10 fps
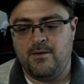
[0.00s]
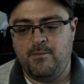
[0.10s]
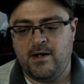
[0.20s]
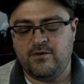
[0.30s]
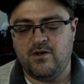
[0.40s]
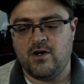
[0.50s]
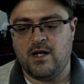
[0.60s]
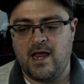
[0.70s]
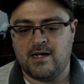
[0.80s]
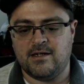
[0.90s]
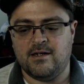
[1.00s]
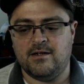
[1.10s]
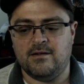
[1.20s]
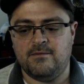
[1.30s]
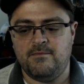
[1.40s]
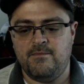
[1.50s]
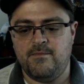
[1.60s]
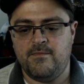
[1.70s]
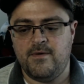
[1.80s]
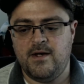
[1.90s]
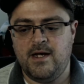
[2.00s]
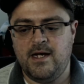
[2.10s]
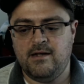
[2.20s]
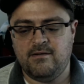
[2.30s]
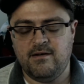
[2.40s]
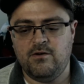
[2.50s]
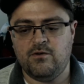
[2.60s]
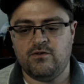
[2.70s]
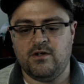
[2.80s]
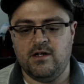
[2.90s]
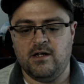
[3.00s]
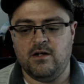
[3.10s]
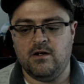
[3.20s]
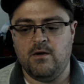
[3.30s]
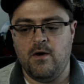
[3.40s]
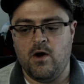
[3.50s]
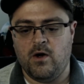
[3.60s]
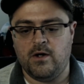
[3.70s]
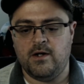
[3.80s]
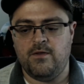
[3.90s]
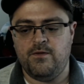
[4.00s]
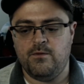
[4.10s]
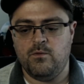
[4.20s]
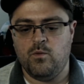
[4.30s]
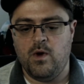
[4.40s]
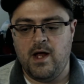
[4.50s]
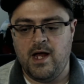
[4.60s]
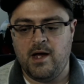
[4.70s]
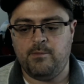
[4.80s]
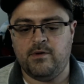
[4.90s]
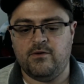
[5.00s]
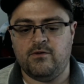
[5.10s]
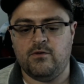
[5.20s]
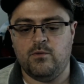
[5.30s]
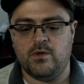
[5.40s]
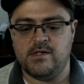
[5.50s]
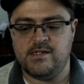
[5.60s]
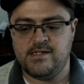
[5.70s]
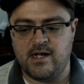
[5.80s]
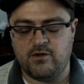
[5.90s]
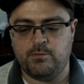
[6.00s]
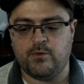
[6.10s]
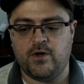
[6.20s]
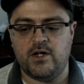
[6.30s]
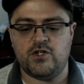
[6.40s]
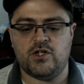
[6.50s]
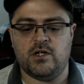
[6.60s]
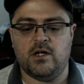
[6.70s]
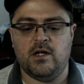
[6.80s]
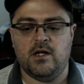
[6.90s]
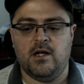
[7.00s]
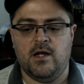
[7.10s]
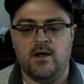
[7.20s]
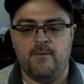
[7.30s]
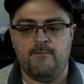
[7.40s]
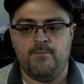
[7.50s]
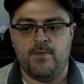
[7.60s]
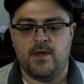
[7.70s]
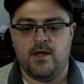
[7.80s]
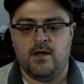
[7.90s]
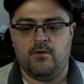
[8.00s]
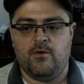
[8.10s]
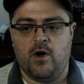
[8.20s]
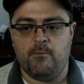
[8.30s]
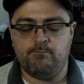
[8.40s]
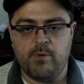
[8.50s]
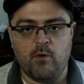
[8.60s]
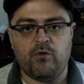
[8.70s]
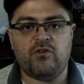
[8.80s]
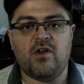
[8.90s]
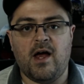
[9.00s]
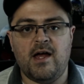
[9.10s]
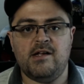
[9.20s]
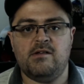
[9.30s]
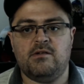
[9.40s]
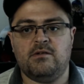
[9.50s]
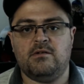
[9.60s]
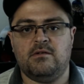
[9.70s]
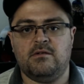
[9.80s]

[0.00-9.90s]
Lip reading: Battlestar Galactica, it centers in on what happens when desperation on both sides